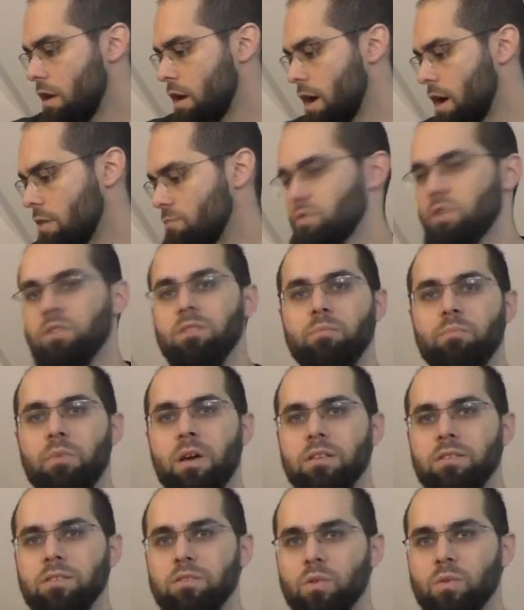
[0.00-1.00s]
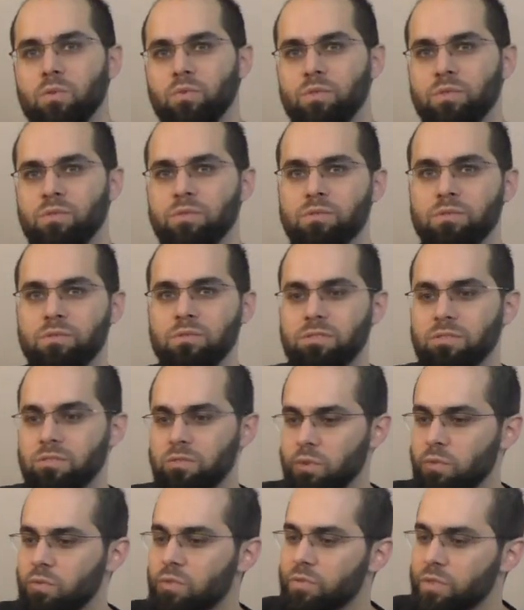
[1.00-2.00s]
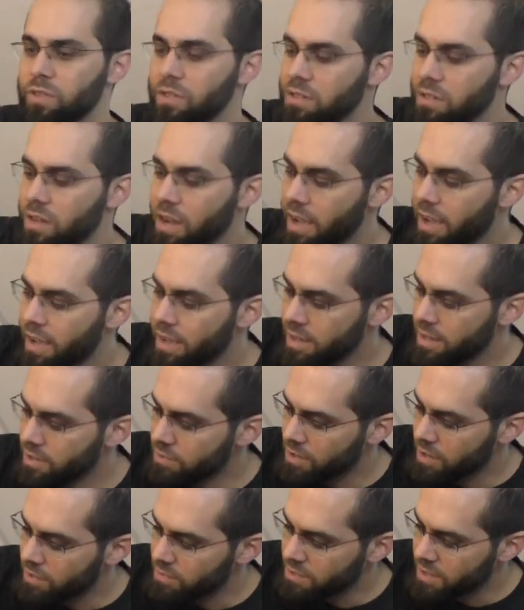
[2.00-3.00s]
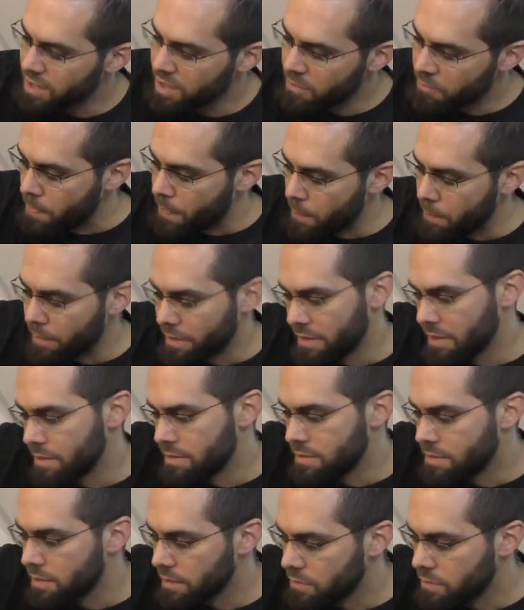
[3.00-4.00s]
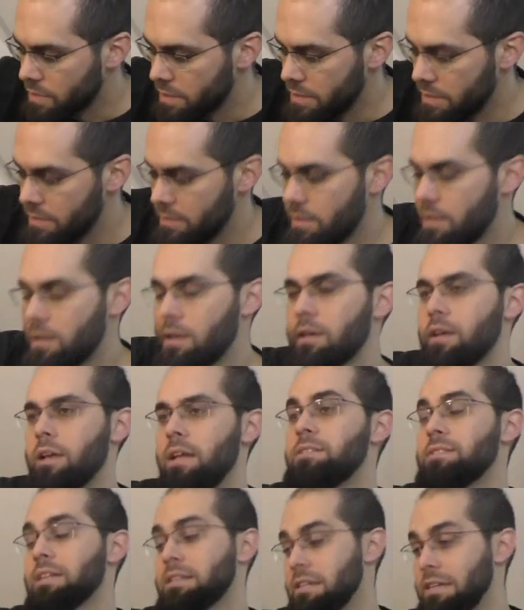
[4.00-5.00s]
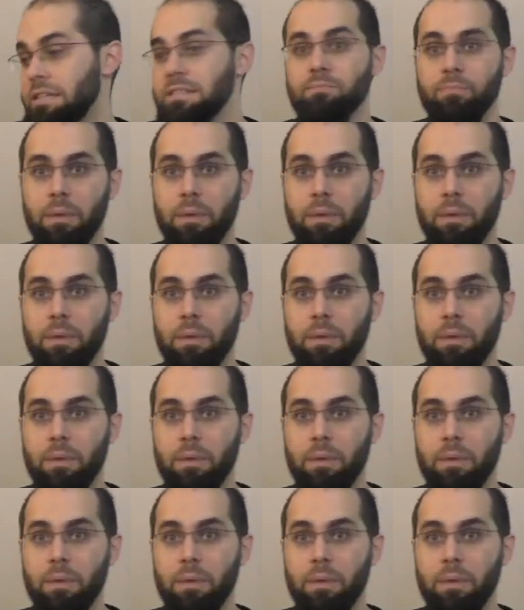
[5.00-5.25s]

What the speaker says: I'm not the best solderer guy around there, but it's at least